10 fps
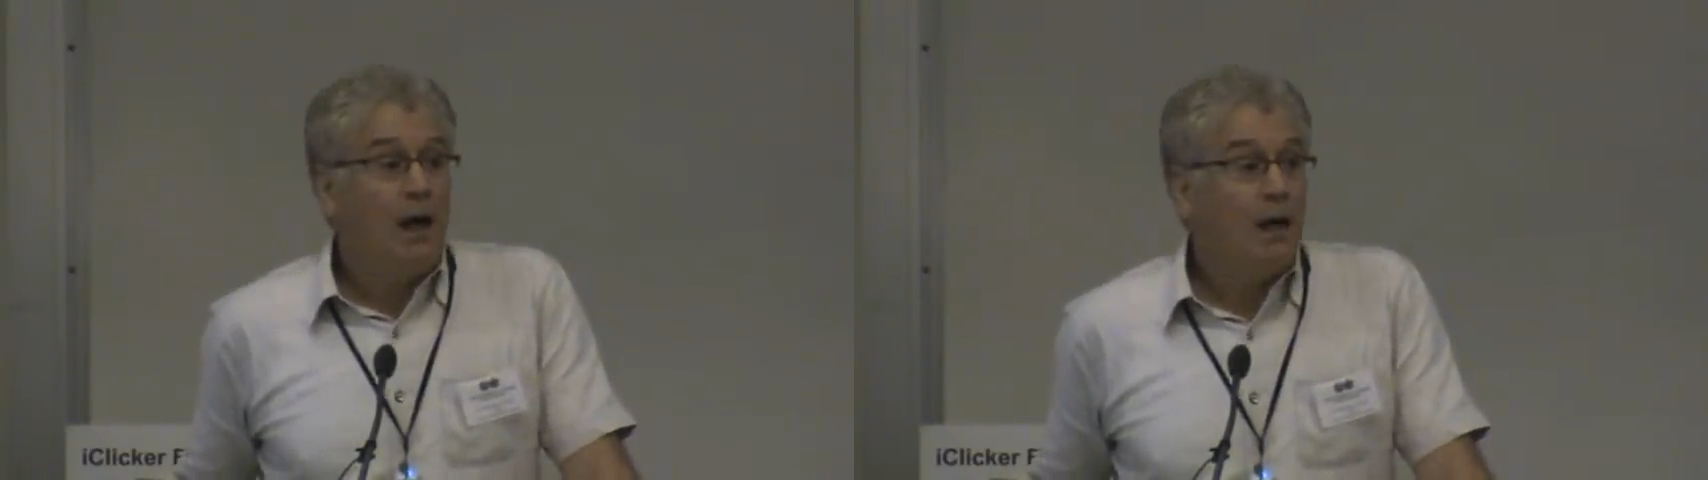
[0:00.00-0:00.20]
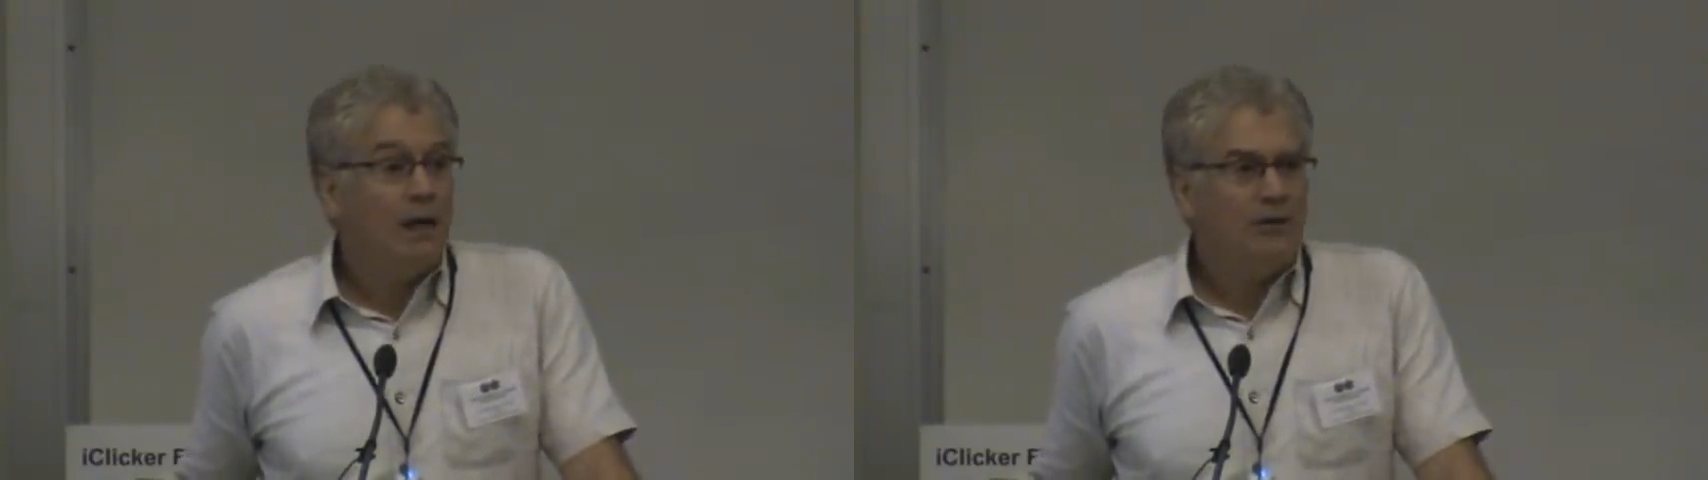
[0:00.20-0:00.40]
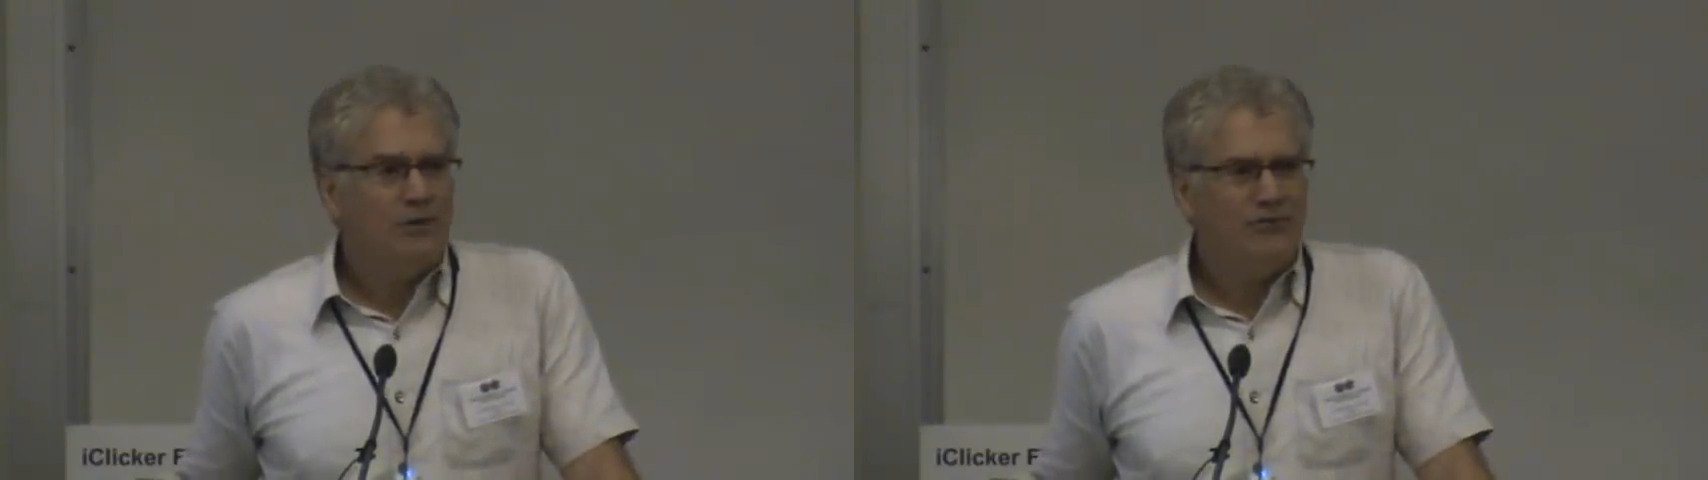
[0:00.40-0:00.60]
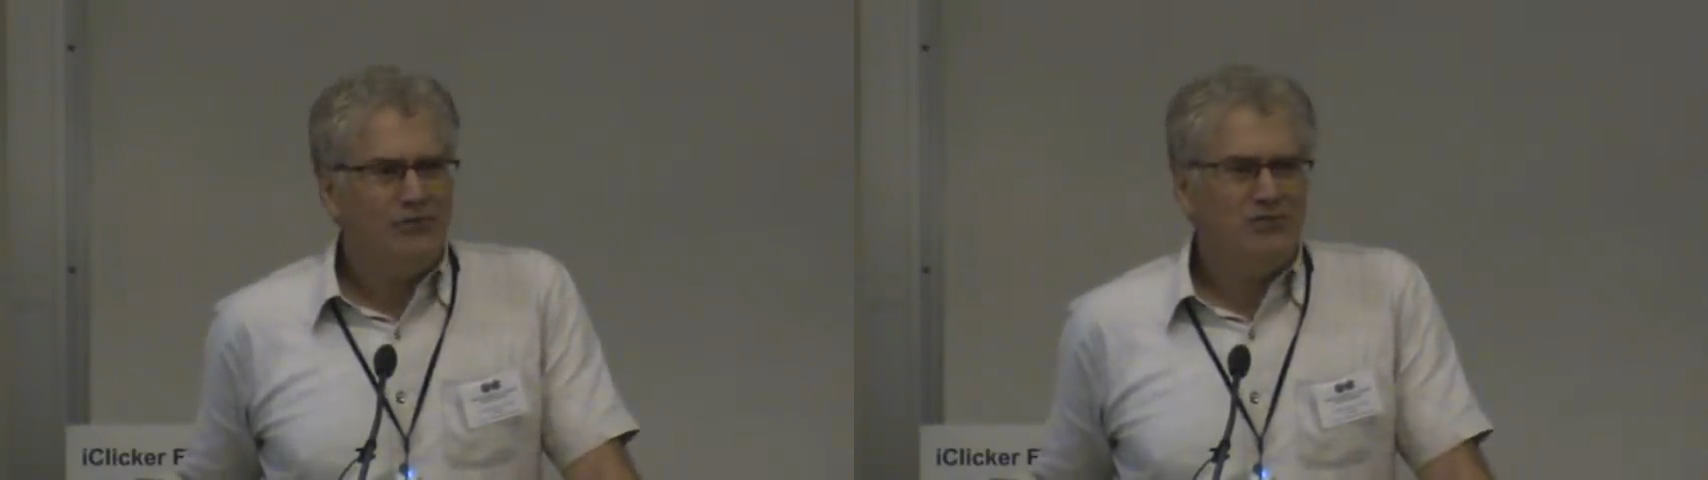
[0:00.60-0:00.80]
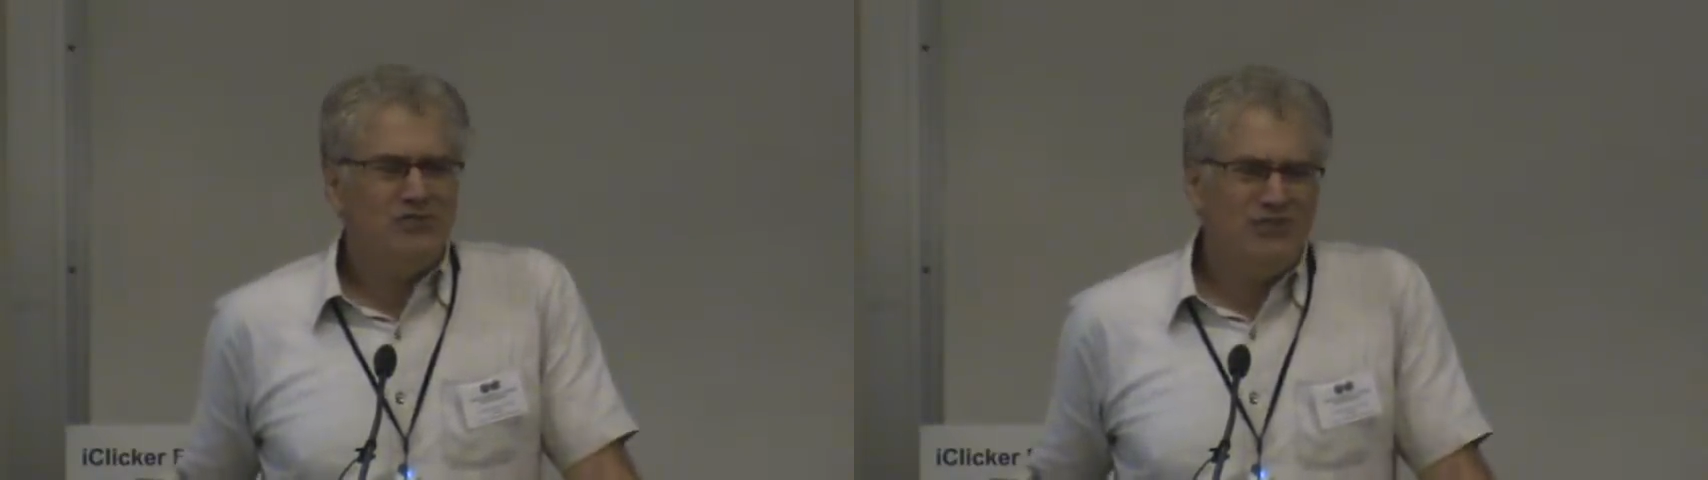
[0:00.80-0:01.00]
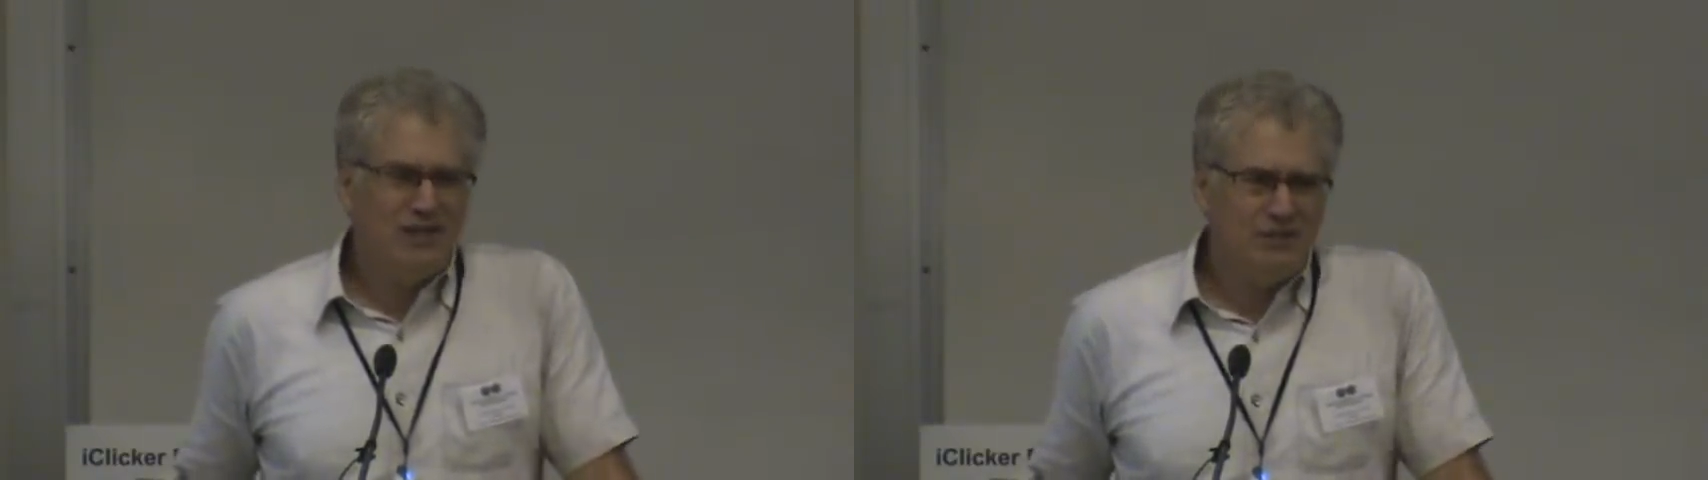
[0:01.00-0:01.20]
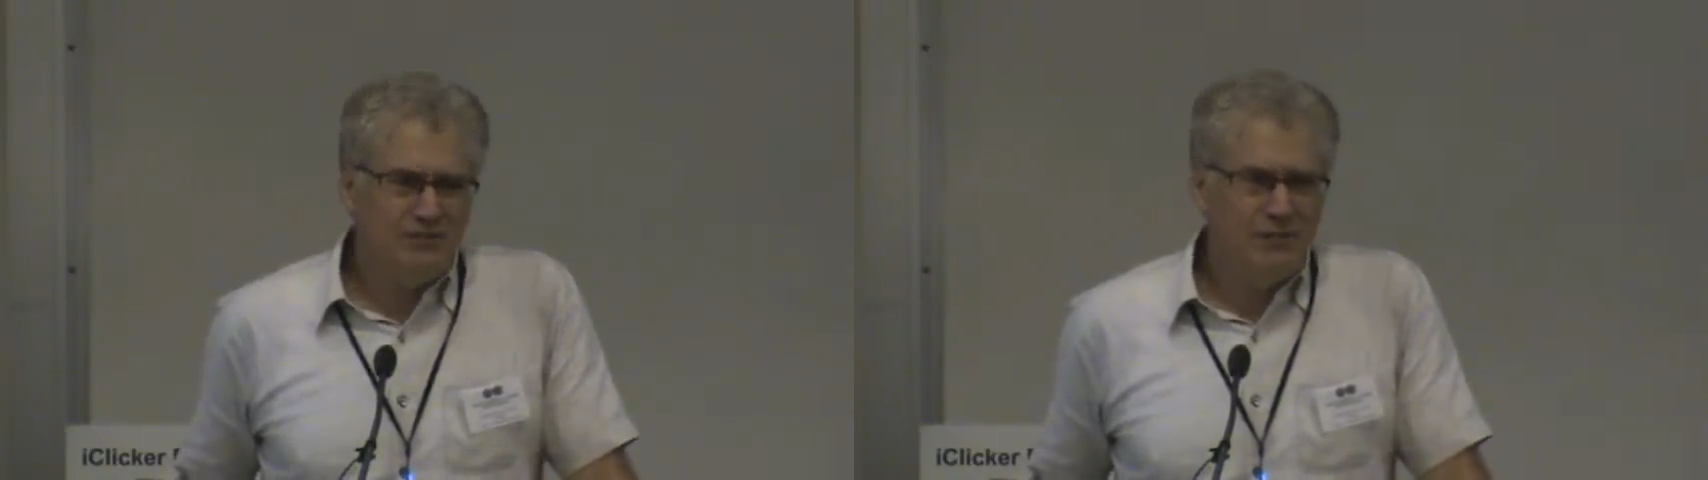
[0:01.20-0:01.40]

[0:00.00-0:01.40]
uh, and also to say